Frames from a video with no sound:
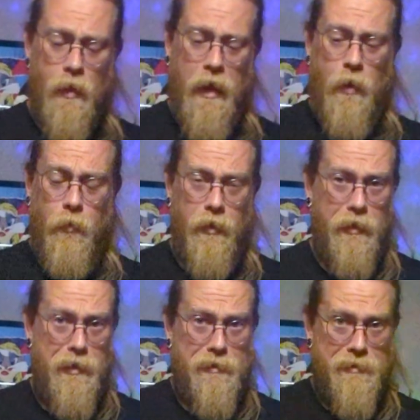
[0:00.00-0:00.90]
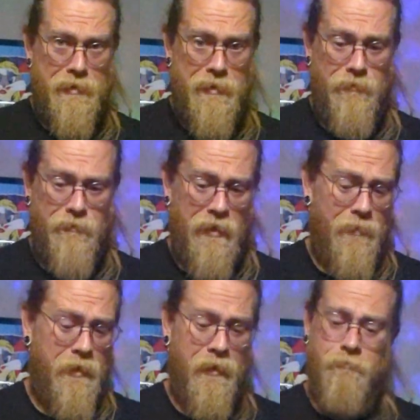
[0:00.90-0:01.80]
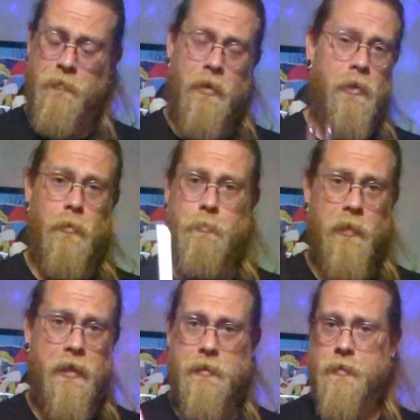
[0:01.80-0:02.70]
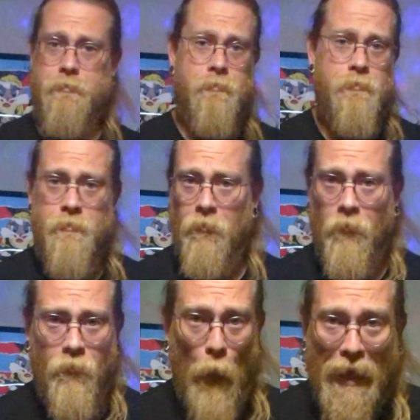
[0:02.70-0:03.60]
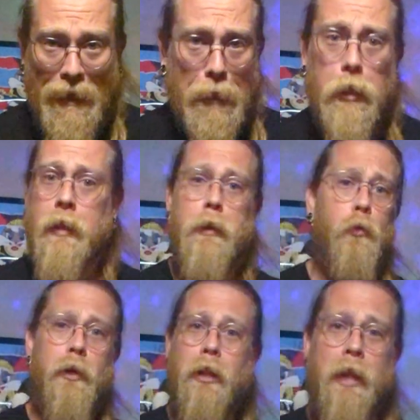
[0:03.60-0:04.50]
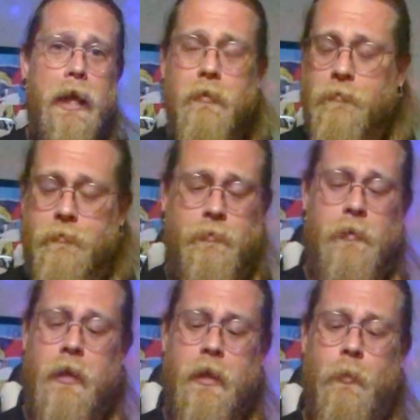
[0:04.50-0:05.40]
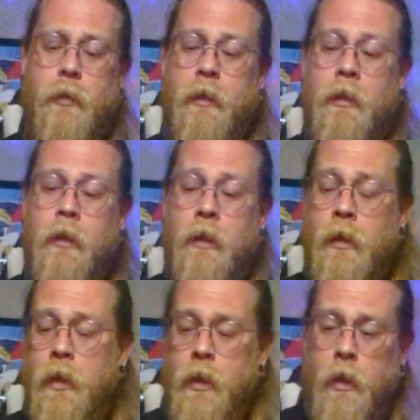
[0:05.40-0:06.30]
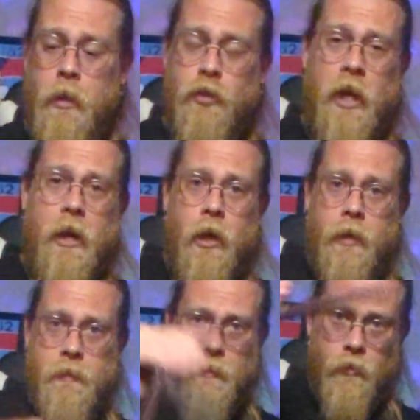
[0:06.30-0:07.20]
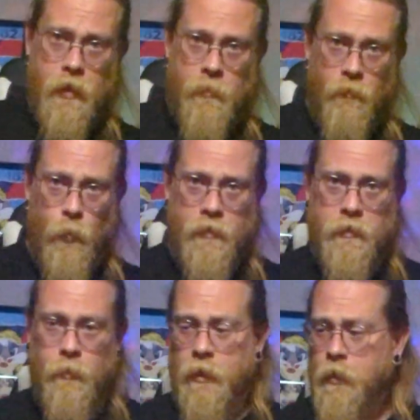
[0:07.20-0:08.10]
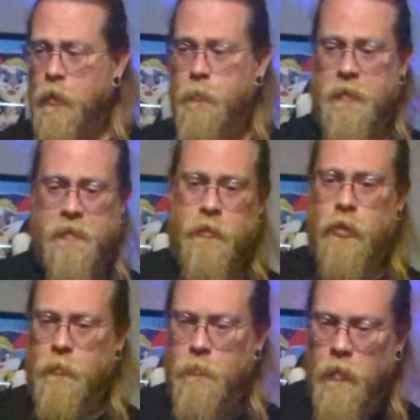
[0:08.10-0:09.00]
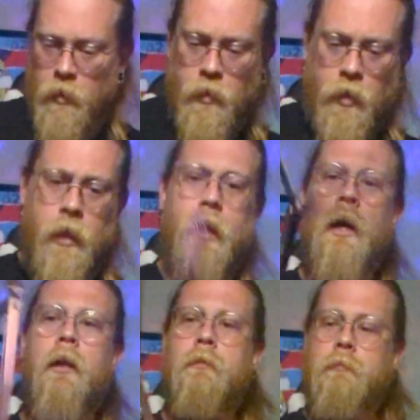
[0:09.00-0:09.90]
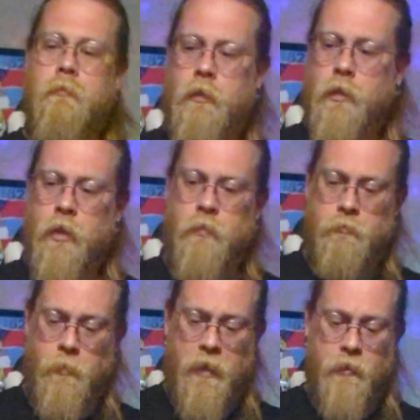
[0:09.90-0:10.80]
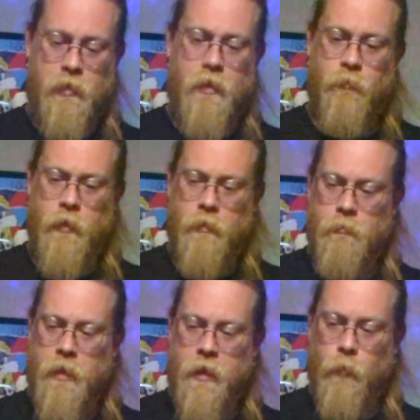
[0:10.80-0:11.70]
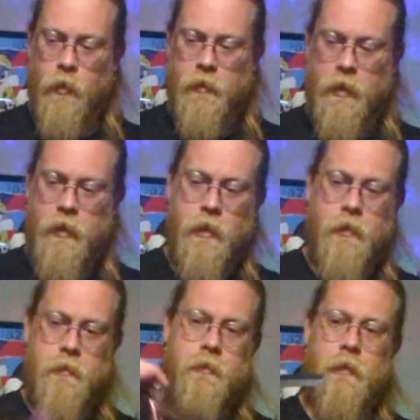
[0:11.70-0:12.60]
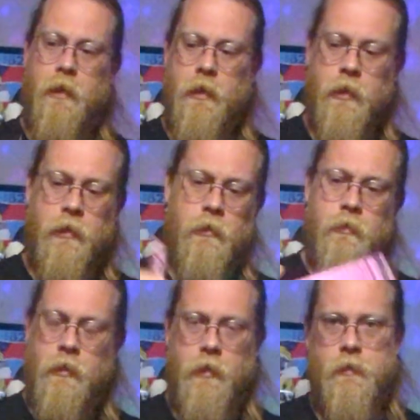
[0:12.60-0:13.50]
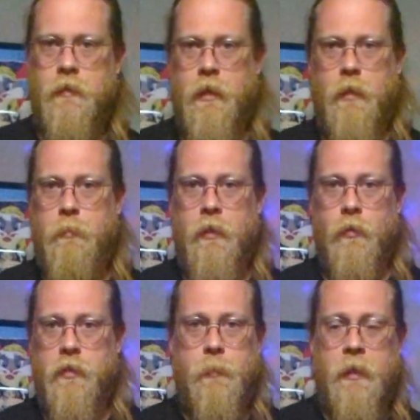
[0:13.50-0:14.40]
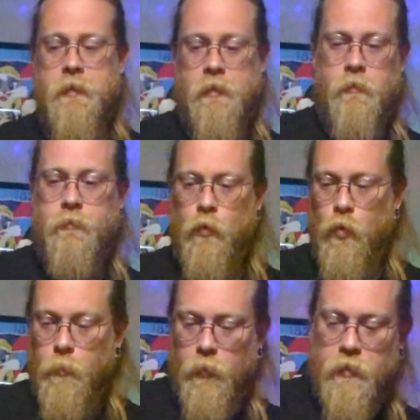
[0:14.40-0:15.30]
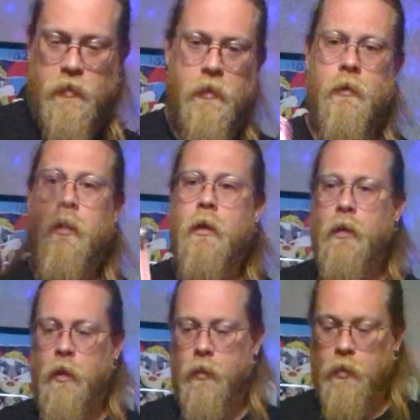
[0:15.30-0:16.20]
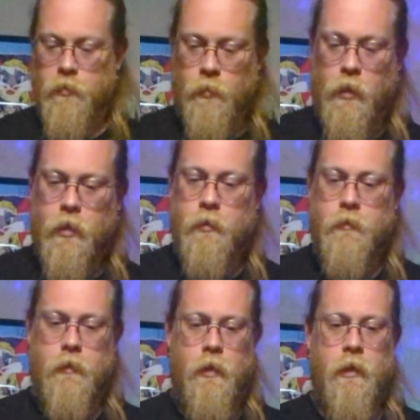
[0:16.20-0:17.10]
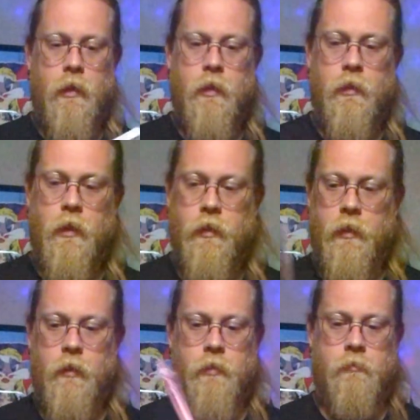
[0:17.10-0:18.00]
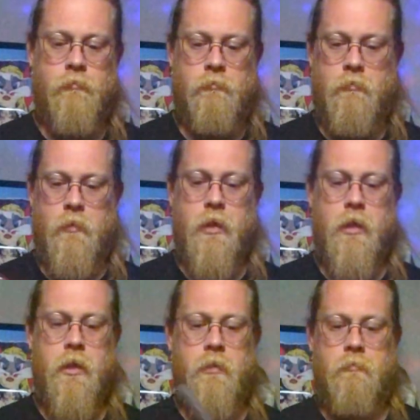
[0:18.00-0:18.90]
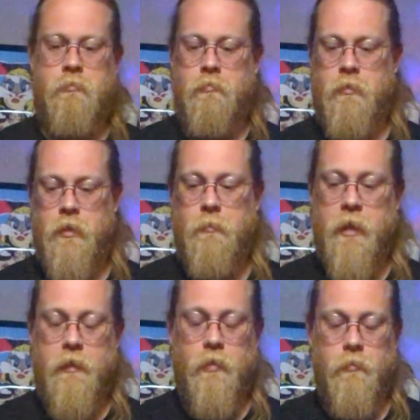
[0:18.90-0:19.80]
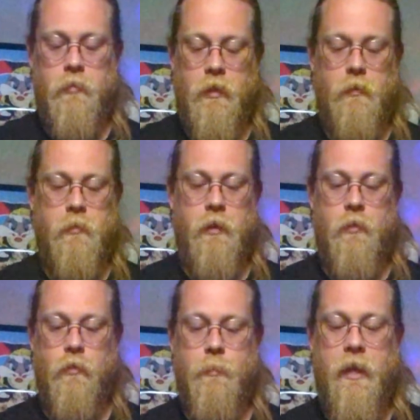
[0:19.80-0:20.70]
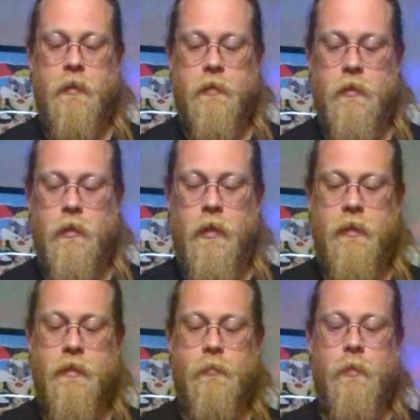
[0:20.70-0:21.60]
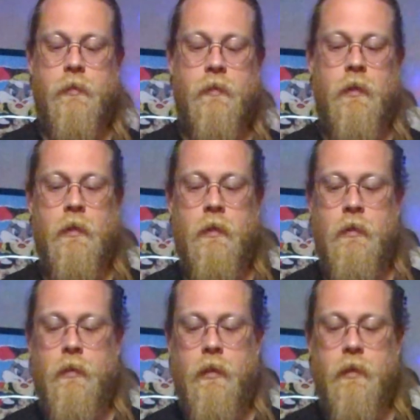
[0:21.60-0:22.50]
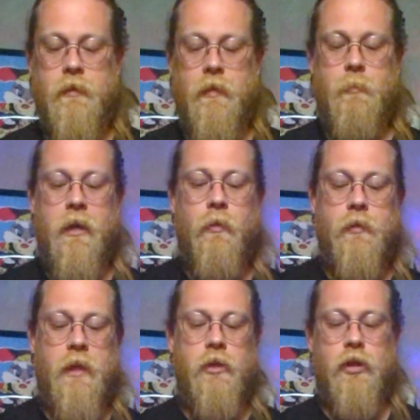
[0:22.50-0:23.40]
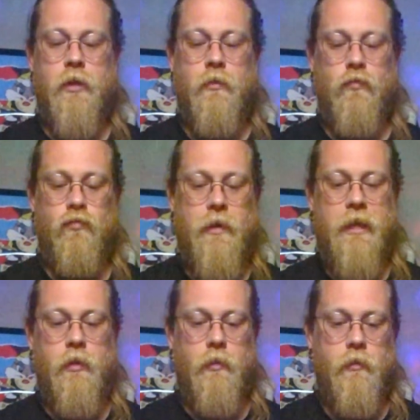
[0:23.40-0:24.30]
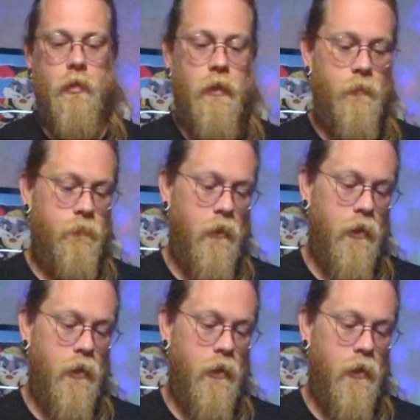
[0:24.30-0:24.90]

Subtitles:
I really like this knife. I'm not, Blake's friend in real life. We chat on Instagram every once in a while. I'll message him, about the different mod work that he does, and he's been a responsive, cool person in those regards. And I think he makes a really, really cool balisong. Like this one is in my rotation regularly.